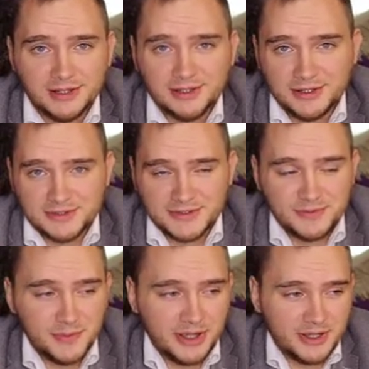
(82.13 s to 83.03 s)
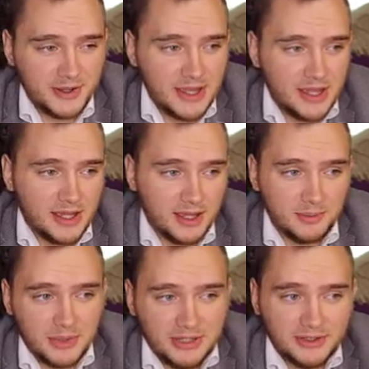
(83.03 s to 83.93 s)
lots of money,
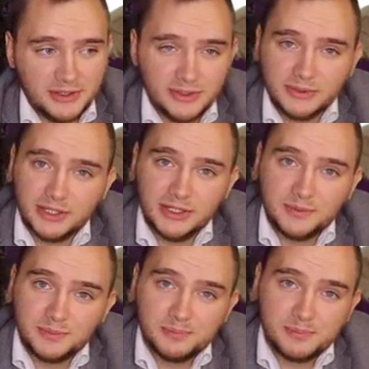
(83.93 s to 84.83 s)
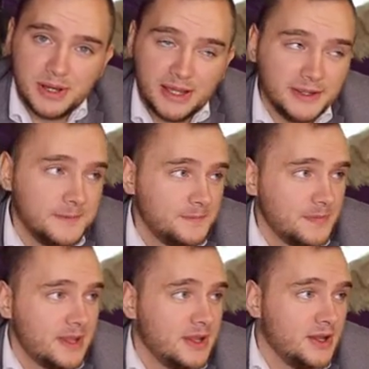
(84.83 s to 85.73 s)
uh, but you can buy
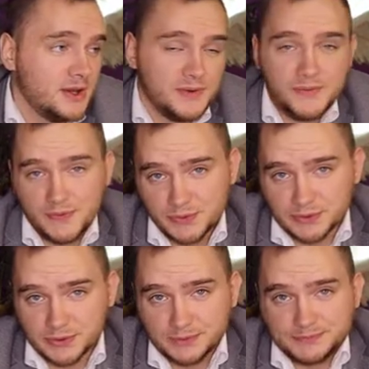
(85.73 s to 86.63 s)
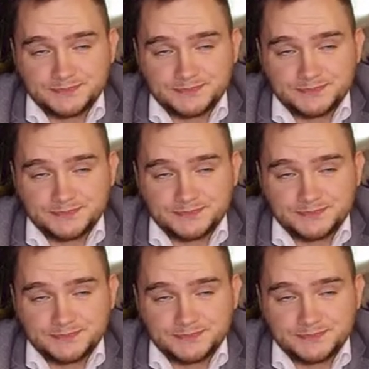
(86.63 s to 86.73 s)
Futu.